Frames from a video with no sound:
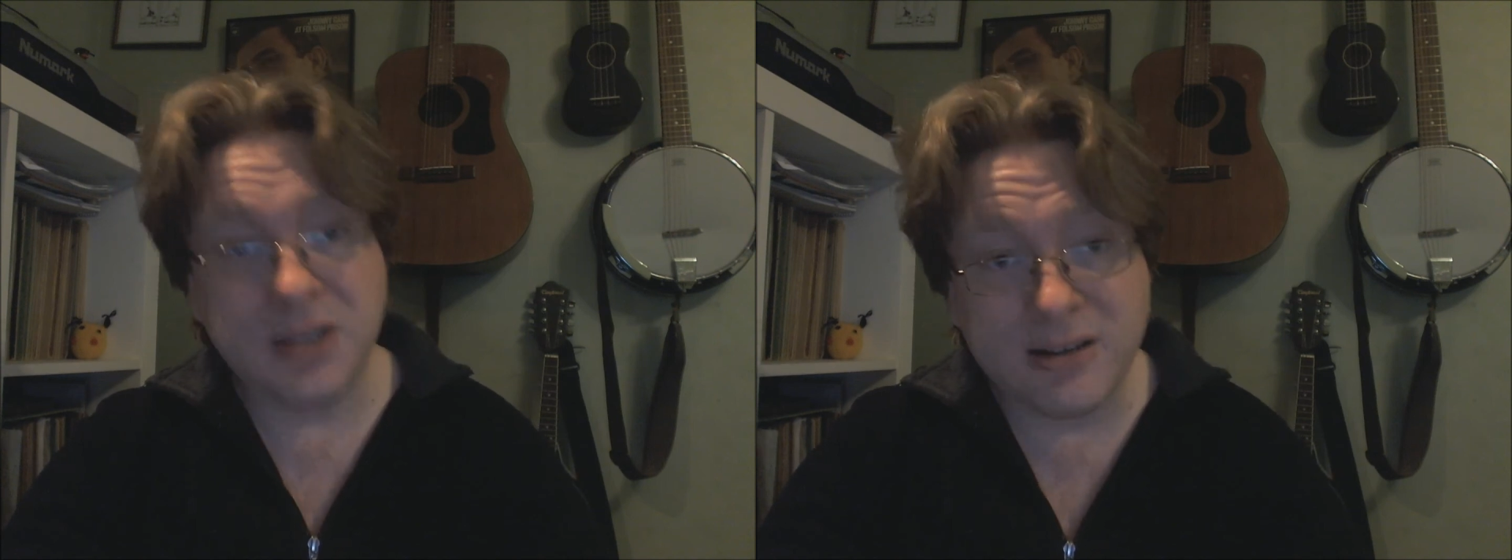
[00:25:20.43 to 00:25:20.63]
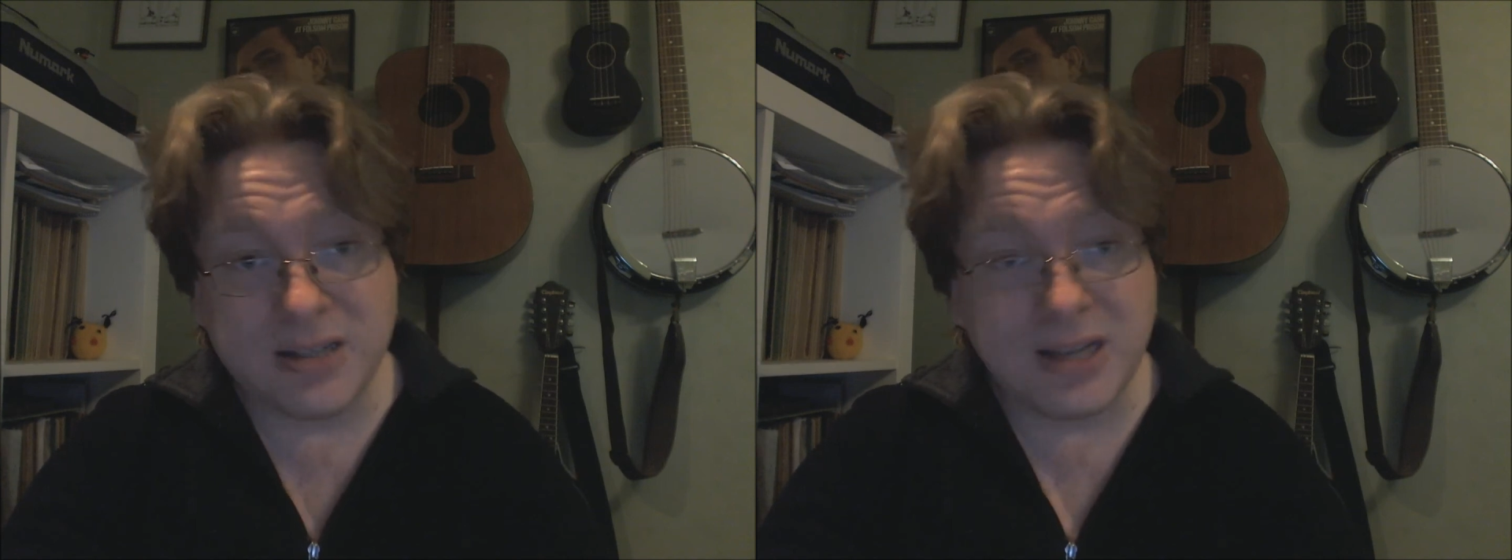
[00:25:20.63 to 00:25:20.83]

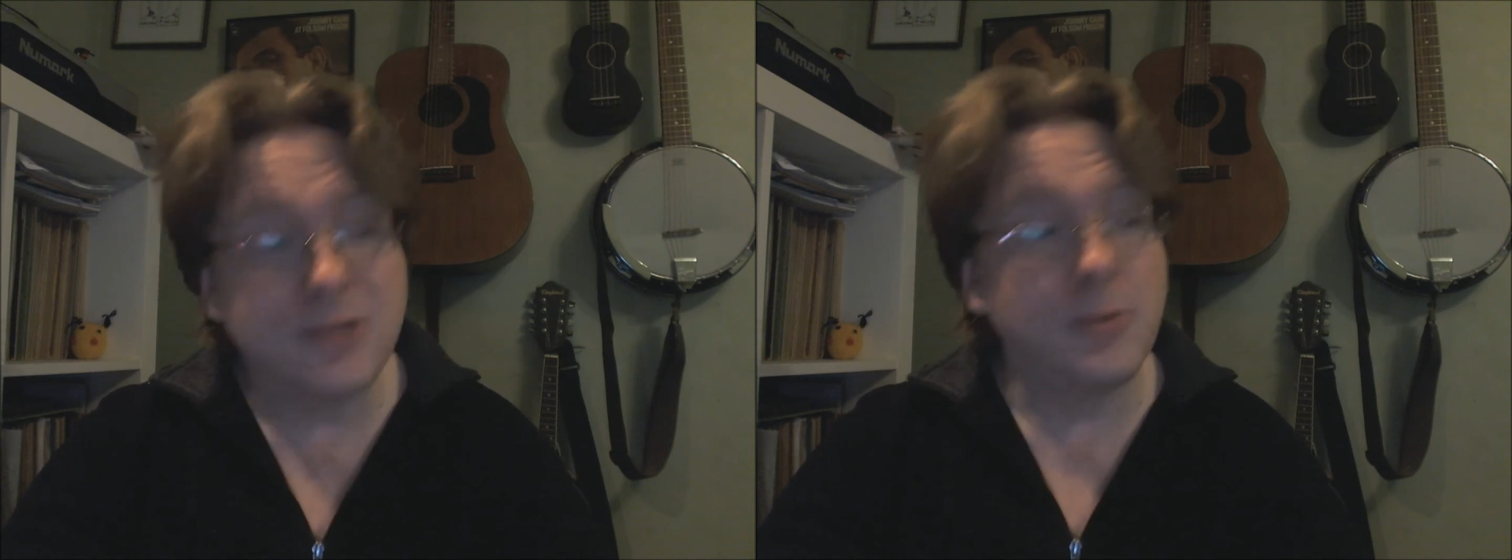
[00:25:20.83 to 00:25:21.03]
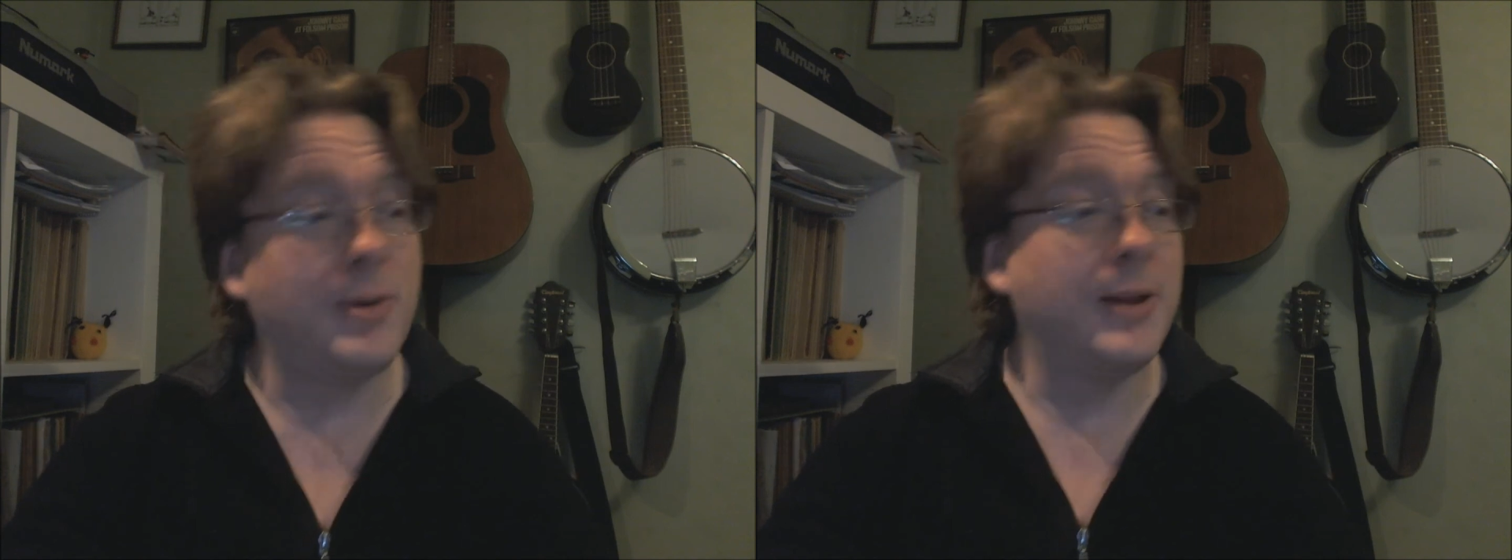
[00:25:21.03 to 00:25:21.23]

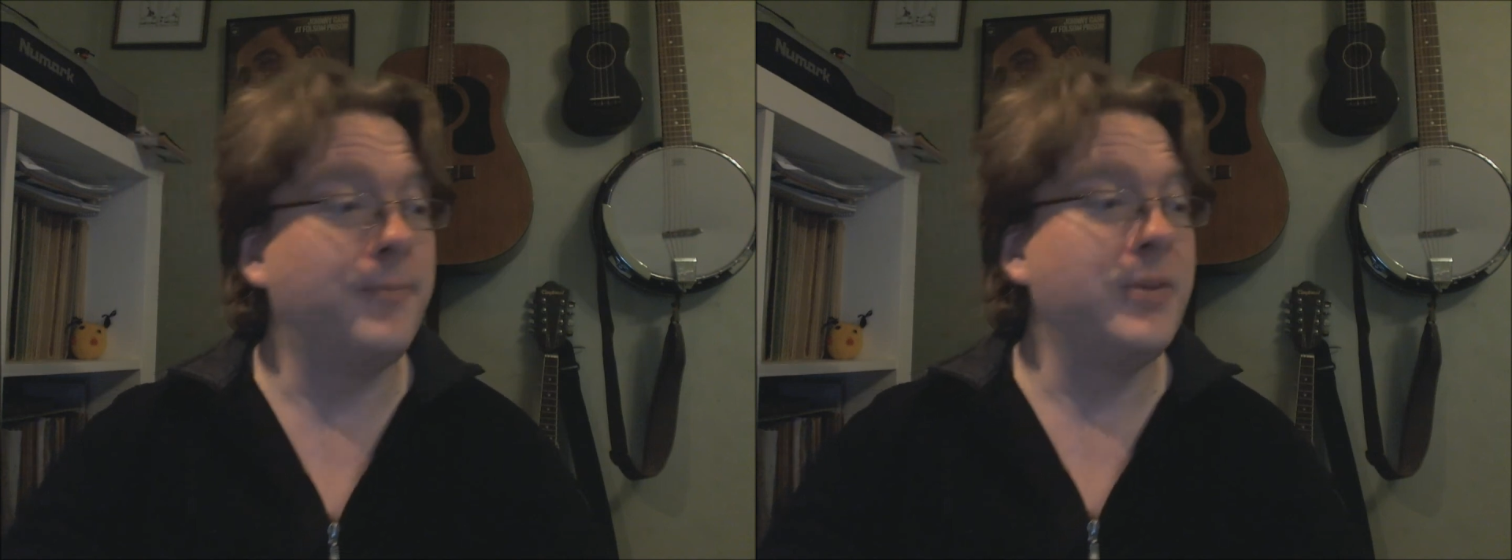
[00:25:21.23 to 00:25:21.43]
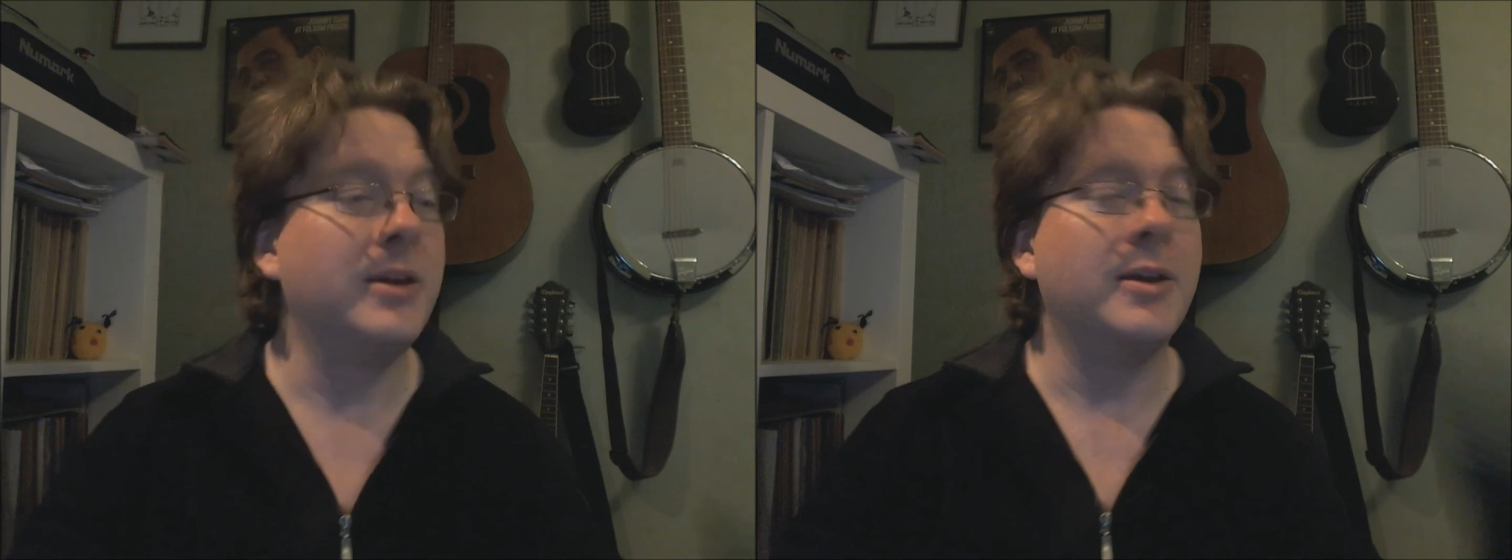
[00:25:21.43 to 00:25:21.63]
successful one,
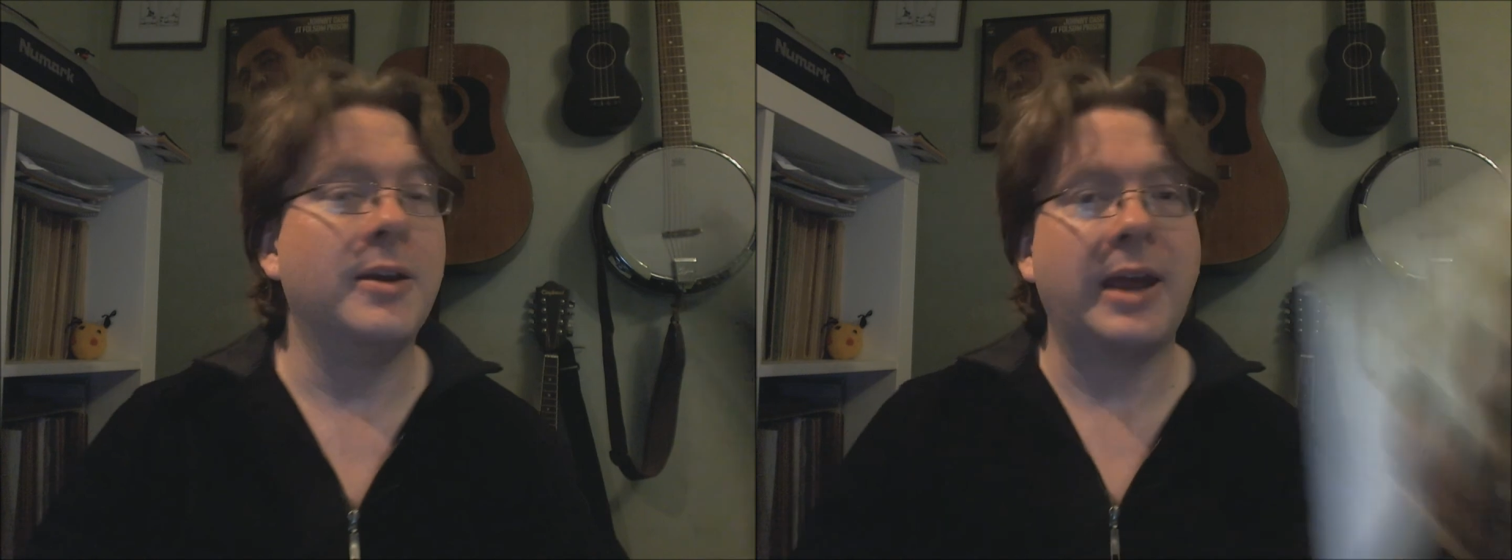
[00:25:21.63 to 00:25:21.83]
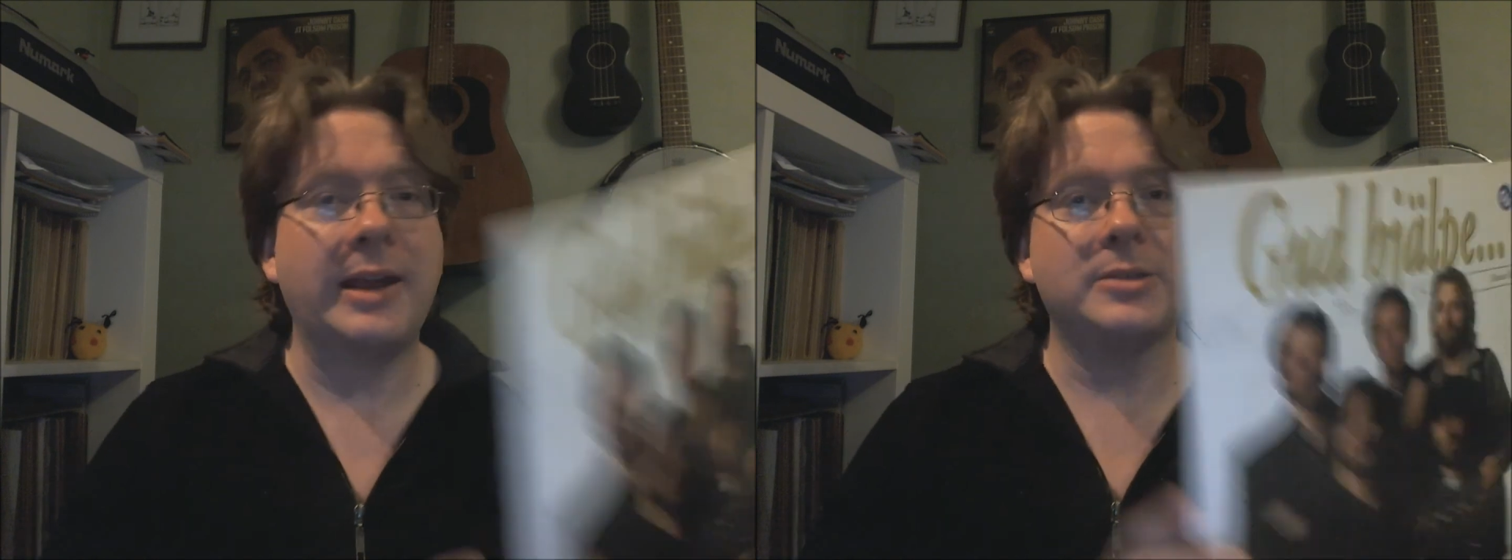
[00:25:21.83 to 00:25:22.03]

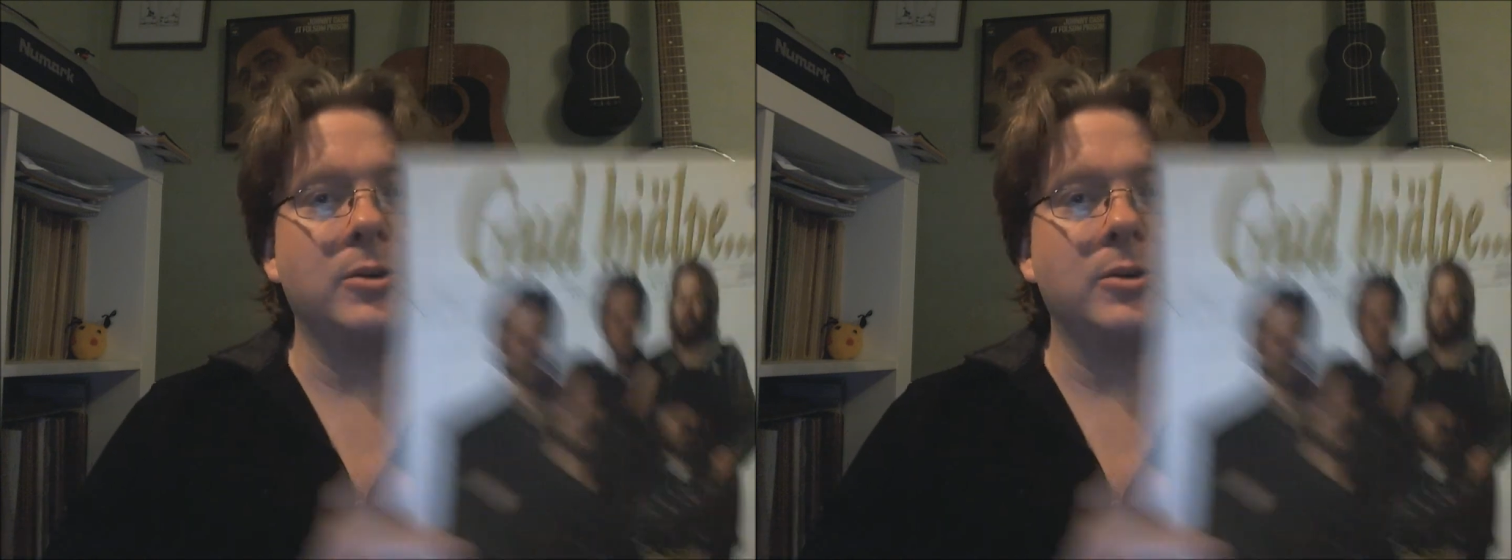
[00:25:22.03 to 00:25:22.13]
and it's